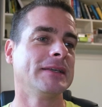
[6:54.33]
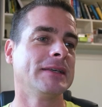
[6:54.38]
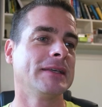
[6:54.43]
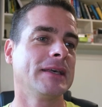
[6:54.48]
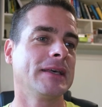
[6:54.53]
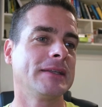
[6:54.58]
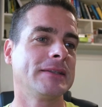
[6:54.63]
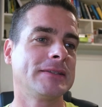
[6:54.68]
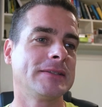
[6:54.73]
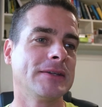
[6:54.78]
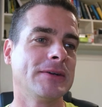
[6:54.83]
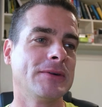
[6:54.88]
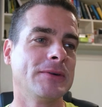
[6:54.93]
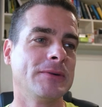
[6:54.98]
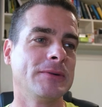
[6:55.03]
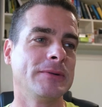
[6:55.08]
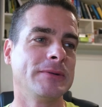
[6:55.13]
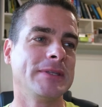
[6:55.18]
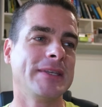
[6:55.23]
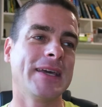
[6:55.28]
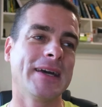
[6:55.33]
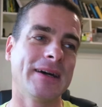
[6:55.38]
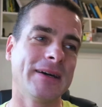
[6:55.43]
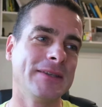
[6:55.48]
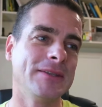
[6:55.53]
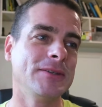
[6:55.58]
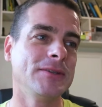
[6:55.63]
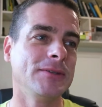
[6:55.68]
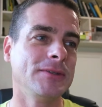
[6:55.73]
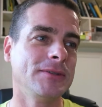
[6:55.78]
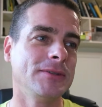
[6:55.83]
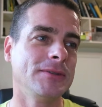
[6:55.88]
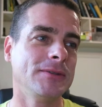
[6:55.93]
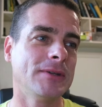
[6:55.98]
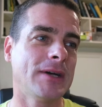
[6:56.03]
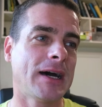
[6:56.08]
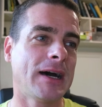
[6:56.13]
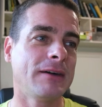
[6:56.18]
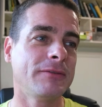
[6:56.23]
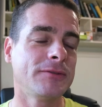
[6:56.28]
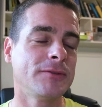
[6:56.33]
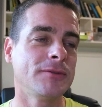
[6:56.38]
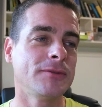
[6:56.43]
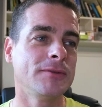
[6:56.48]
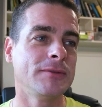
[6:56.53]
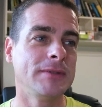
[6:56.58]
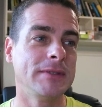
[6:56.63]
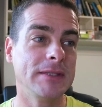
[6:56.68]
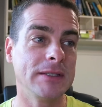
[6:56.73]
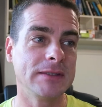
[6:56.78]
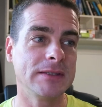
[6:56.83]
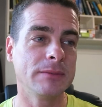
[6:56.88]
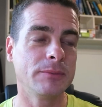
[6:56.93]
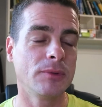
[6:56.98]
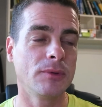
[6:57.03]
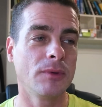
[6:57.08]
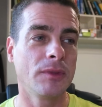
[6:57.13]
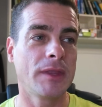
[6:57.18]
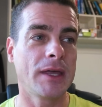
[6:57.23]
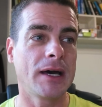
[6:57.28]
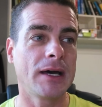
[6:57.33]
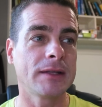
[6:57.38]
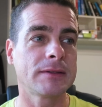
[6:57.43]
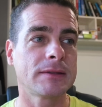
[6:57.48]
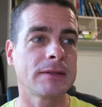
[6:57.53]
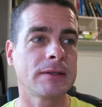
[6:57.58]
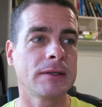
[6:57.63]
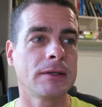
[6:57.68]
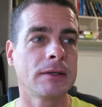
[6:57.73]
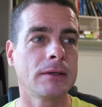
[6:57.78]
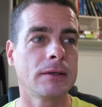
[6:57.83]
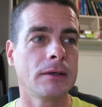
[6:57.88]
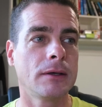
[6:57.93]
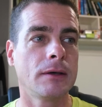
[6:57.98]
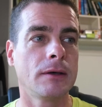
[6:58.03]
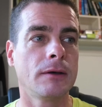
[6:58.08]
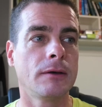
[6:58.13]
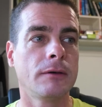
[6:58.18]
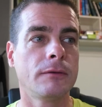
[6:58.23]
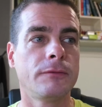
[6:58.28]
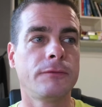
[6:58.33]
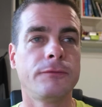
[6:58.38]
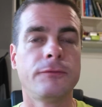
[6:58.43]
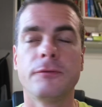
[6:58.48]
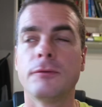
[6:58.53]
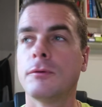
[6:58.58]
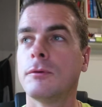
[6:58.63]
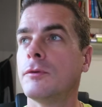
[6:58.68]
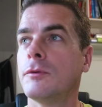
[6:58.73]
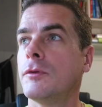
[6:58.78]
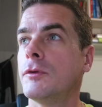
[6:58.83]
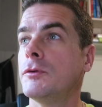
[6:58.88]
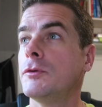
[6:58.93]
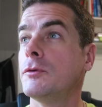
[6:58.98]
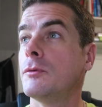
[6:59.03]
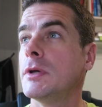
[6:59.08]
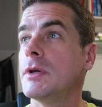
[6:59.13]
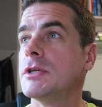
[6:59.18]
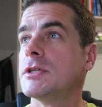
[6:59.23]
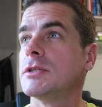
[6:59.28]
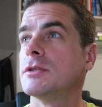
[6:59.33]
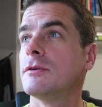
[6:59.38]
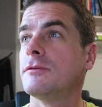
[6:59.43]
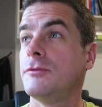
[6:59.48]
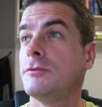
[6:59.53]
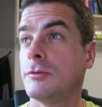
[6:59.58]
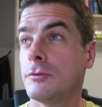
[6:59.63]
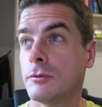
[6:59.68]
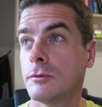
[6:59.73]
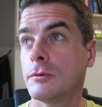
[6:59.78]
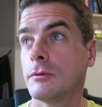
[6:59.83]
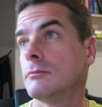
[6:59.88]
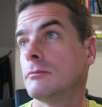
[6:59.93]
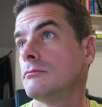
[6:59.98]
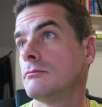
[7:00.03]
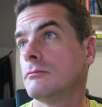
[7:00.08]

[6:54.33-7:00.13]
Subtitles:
So yeah, you have to disable that for the duration of your